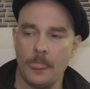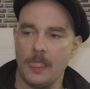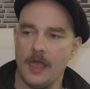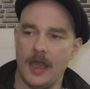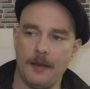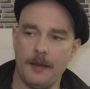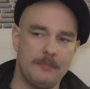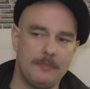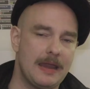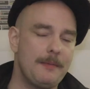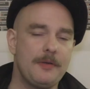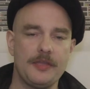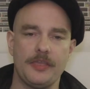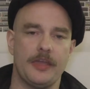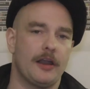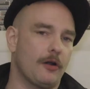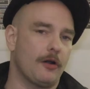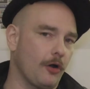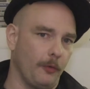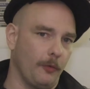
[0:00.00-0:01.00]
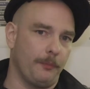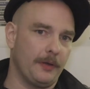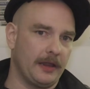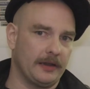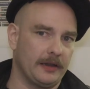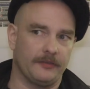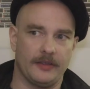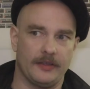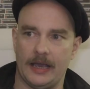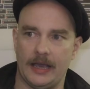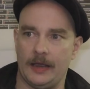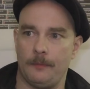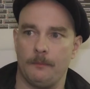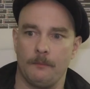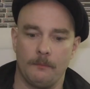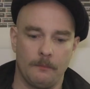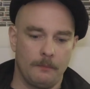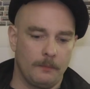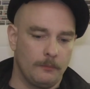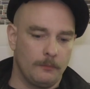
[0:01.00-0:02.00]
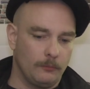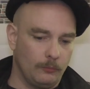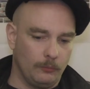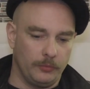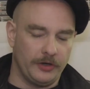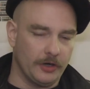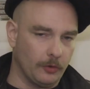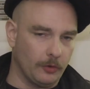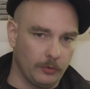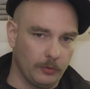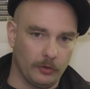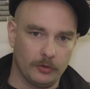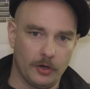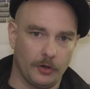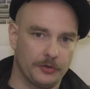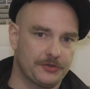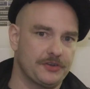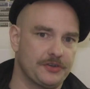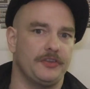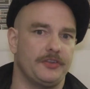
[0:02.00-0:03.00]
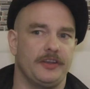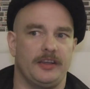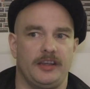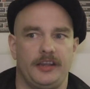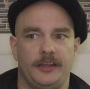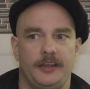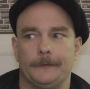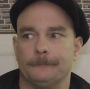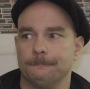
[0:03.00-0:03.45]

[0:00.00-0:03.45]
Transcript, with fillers: and maybe they're hoping that you know we'll go to the